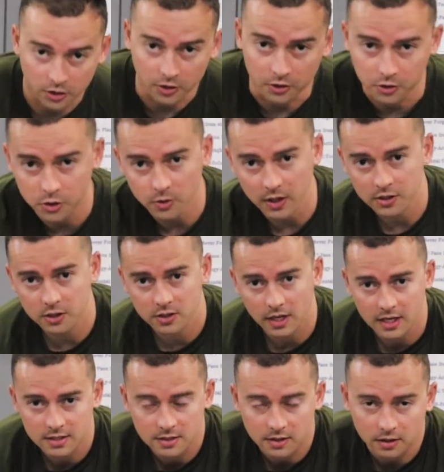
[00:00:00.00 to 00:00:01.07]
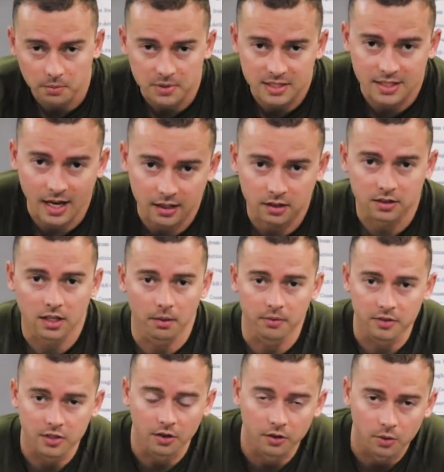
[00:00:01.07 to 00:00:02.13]
you 2 exercises that are gonna be stacked on top of
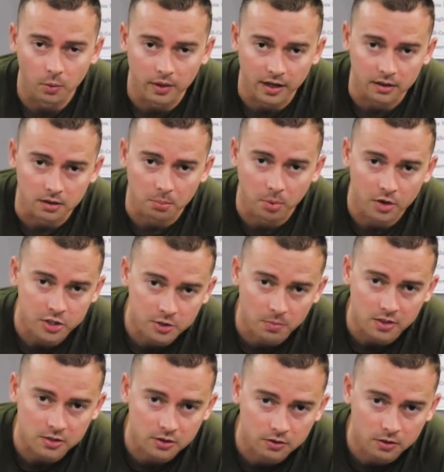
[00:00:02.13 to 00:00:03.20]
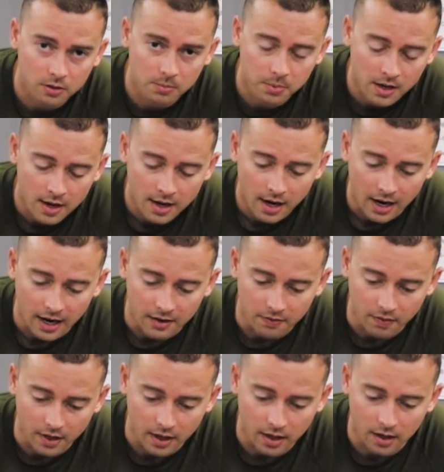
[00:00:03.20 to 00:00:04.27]
each other to work out the push muscle group,
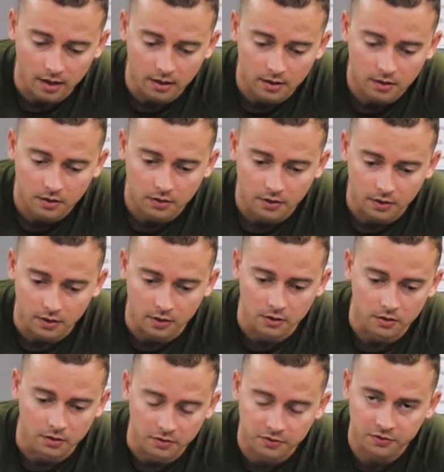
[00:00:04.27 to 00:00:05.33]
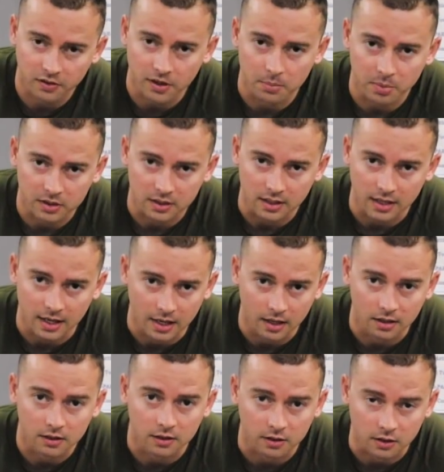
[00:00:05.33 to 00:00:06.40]
and then you're gonna do the flip at the
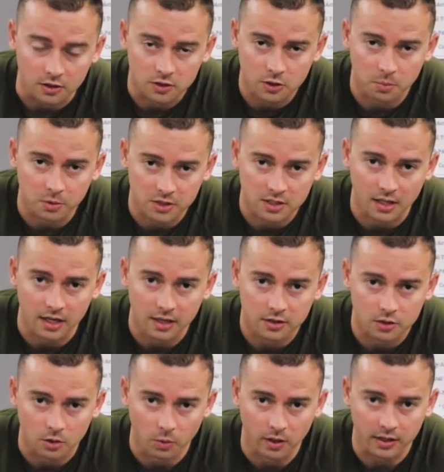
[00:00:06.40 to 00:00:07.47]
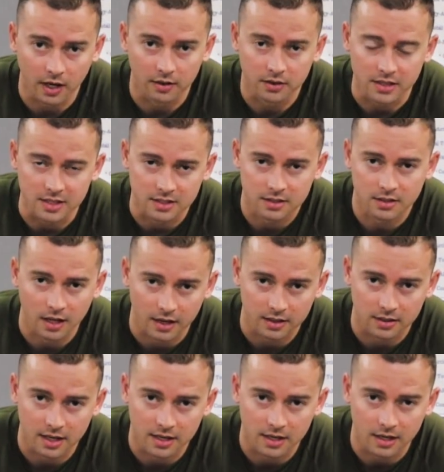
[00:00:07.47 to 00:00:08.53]
end. You're gonna superset, so work out the
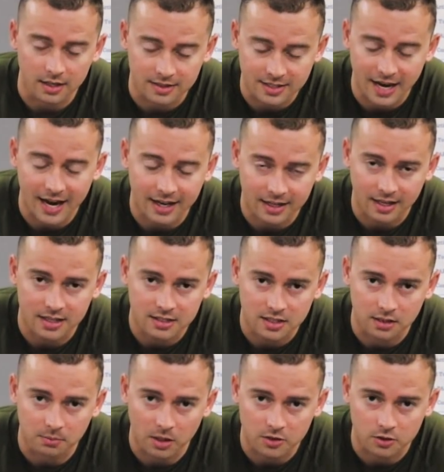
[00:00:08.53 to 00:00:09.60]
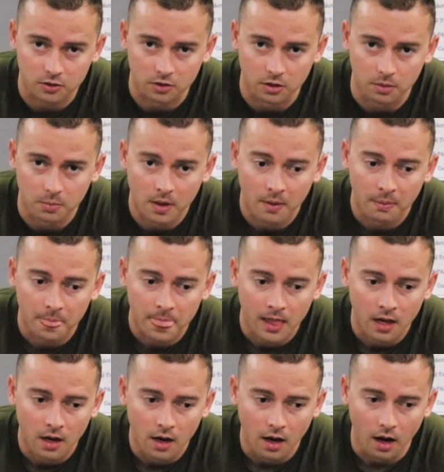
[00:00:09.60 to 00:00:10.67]
antagonizing muscle group
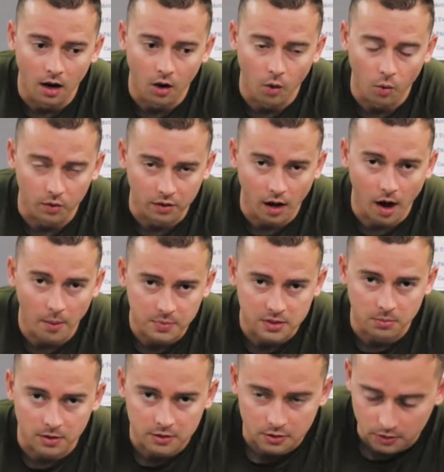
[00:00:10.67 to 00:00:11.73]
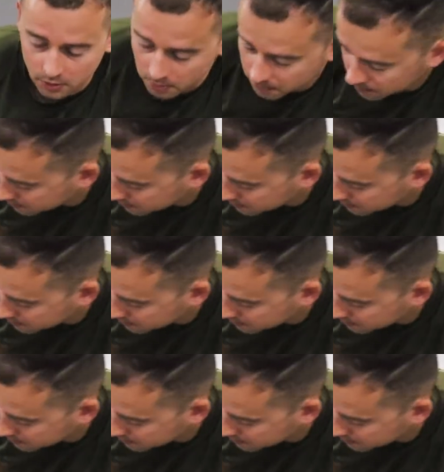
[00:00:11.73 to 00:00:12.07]
or the opposite muscle group.